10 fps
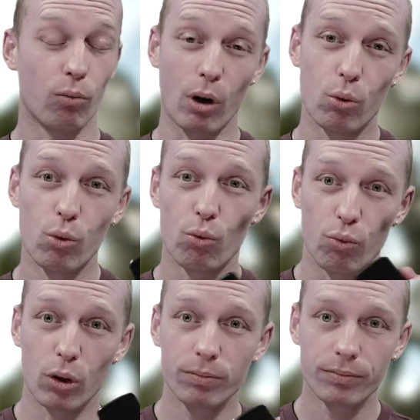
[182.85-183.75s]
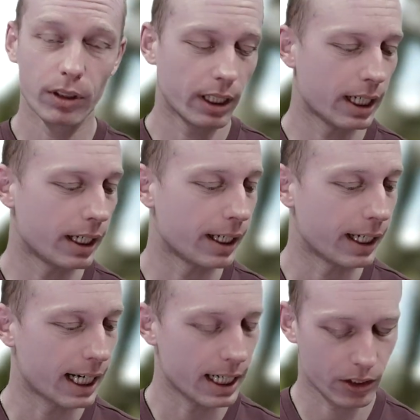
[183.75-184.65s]
Wahoo Roam.
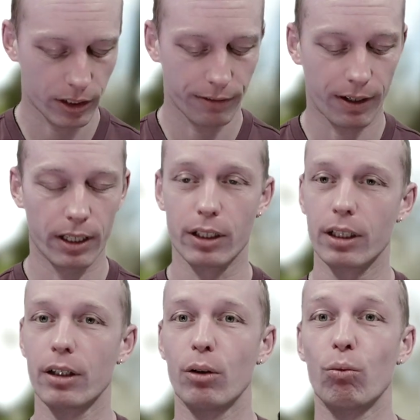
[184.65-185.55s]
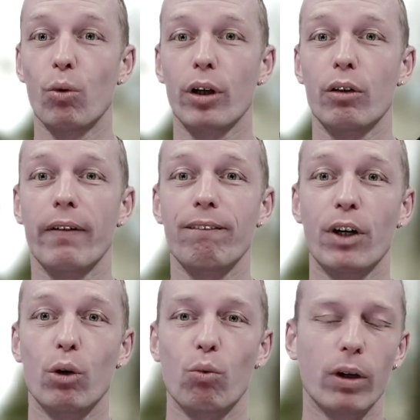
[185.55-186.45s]
I actually find it working
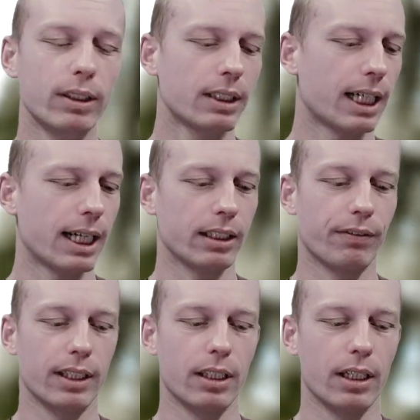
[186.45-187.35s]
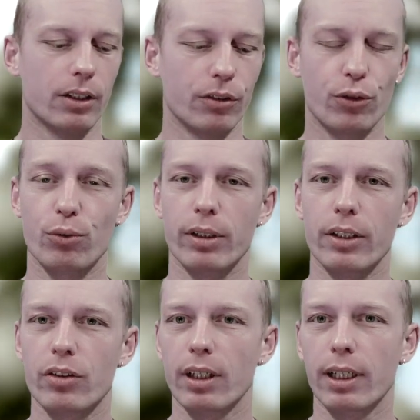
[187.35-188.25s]
very well. I like the fact that the screen
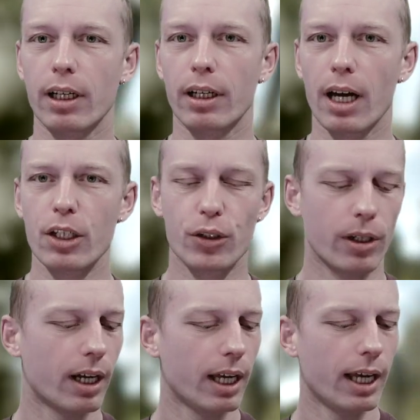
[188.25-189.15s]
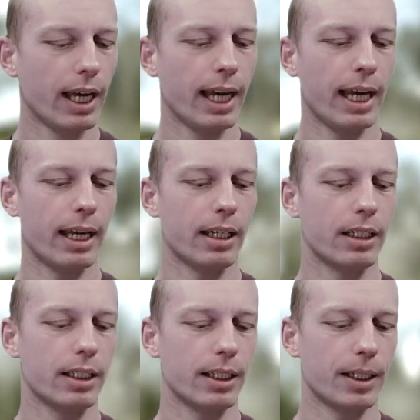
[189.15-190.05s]
is a little larger,
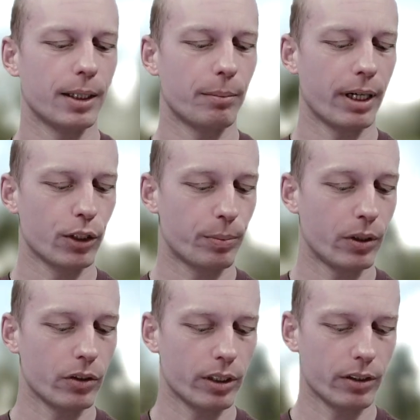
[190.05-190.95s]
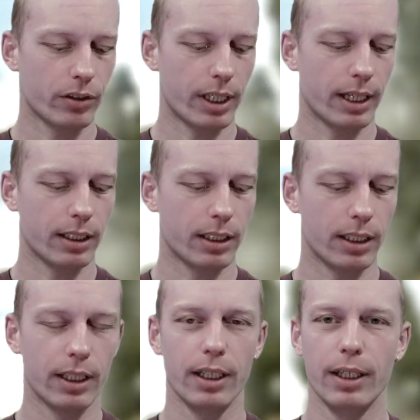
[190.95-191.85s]
and my experience is that
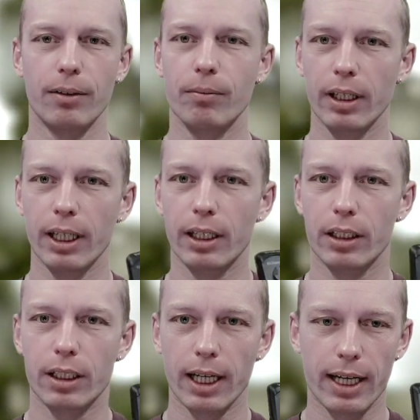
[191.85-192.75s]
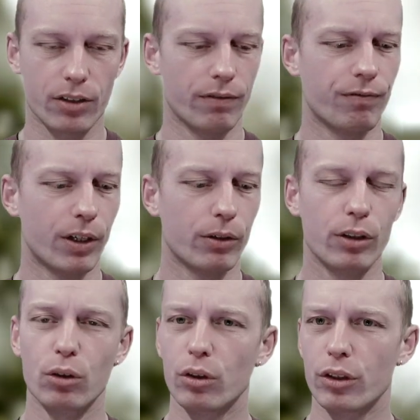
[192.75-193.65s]
it has a very
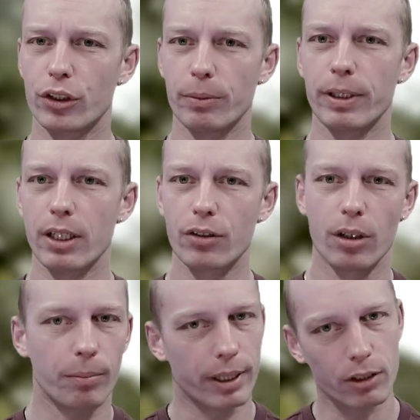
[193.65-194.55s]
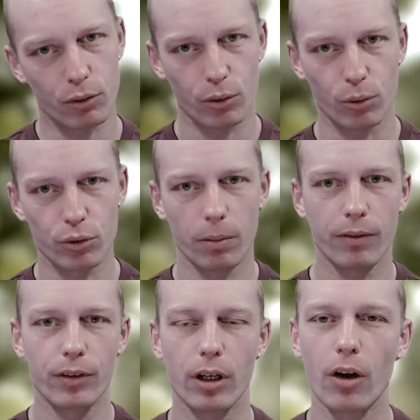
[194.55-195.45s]
good GPS compared to some
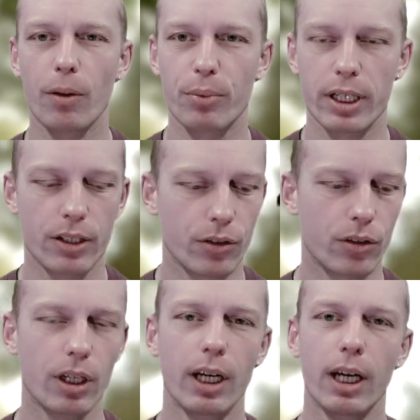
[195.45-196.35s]
of the other brands.